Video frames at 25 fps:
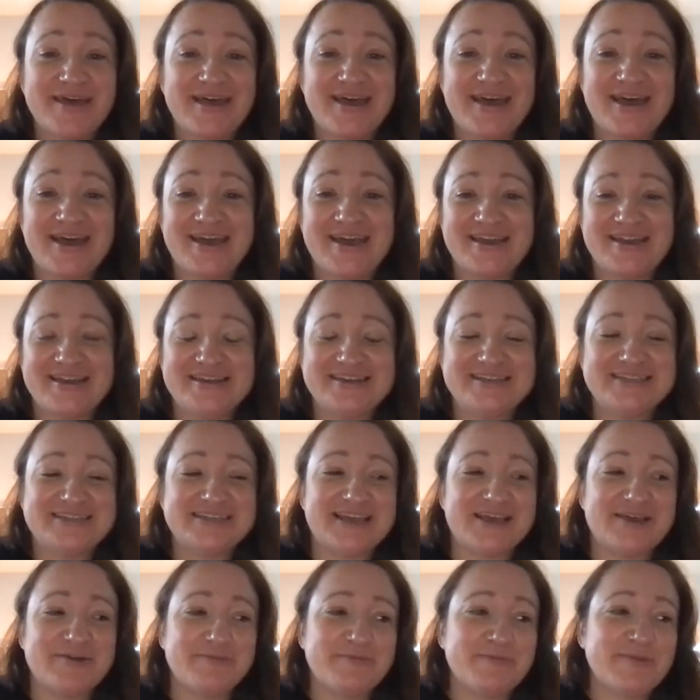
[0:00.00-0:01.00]
and
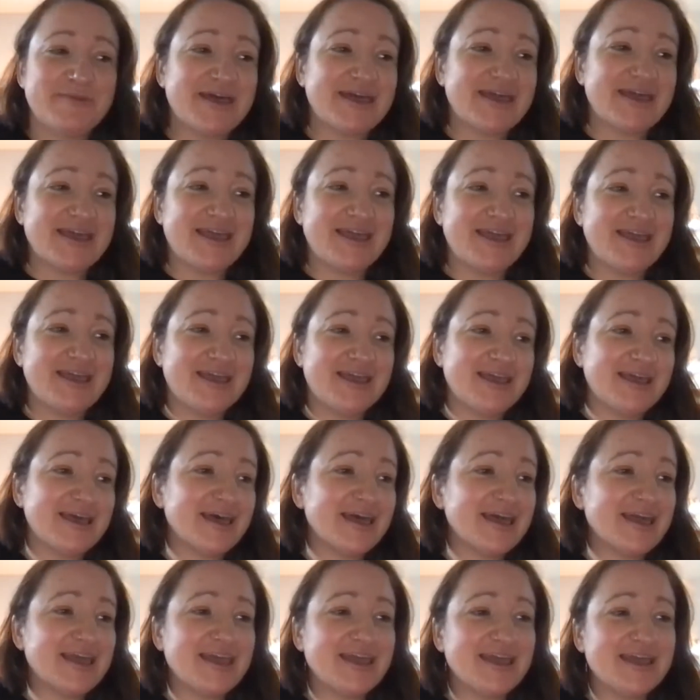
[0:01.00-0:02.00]
um, I
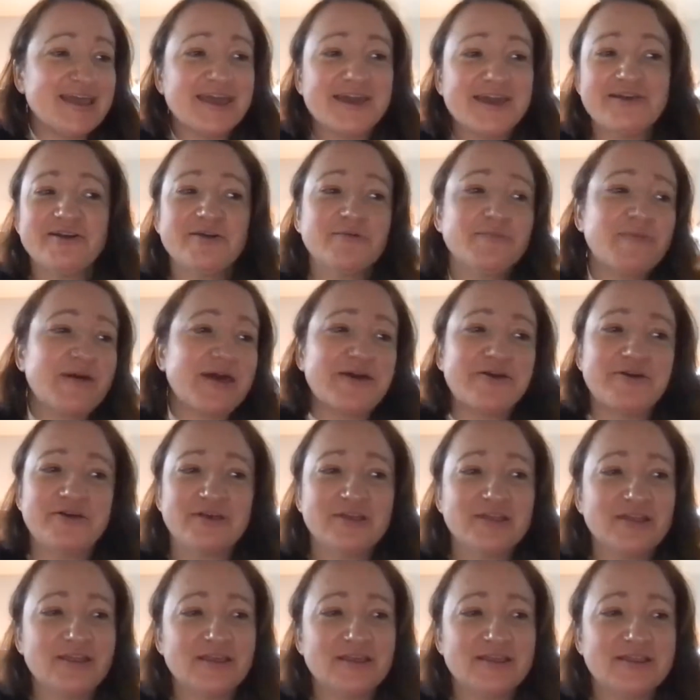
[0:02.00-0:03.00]
I hear about
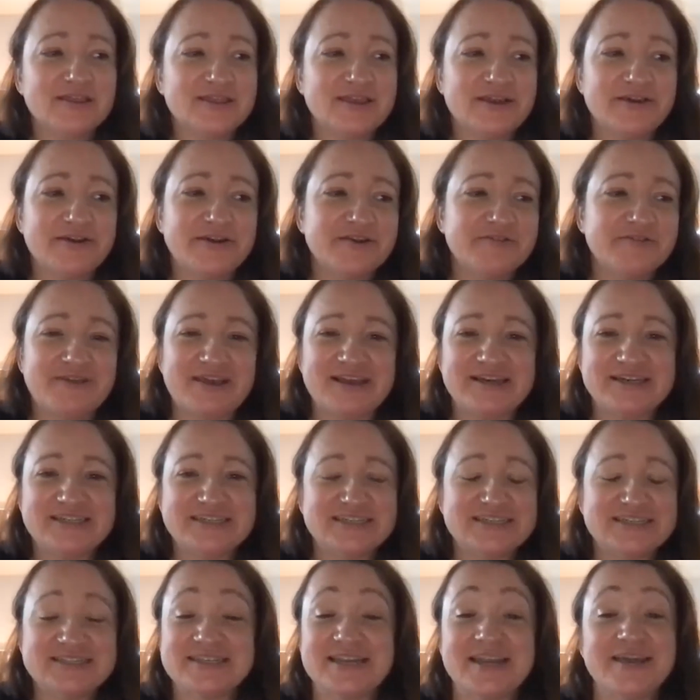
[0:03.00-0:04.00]
their
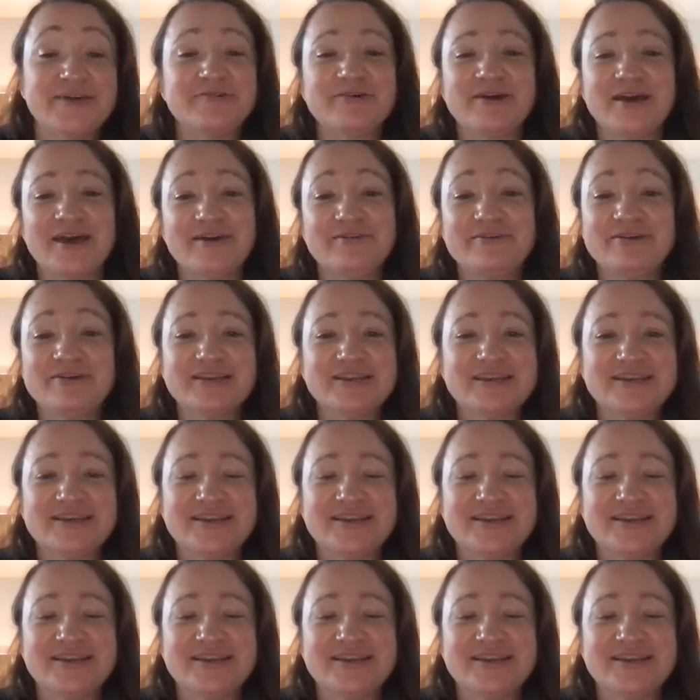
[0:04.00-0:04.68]
adventures, and I I would